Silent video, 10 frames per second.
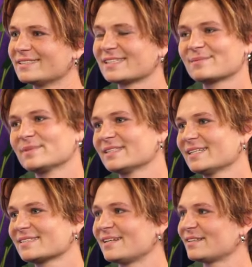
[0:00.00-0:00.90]
It's like, but
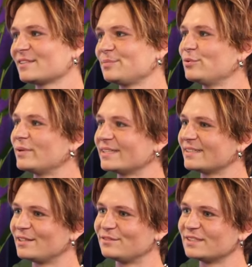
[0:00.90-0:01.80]
that's not the point
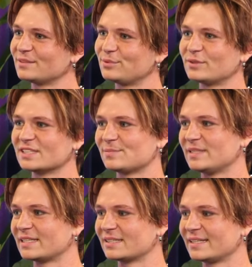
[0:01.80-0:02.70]
of it. The point is
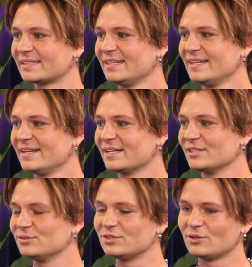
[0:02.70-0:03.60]
being like,
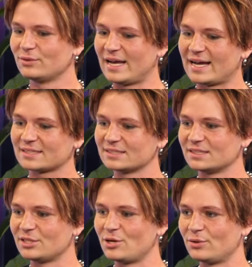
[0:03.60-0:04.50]
you don't actually
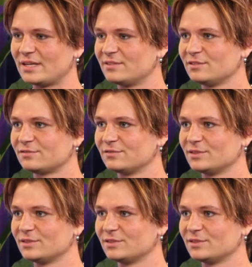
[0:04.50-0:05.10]
know, even if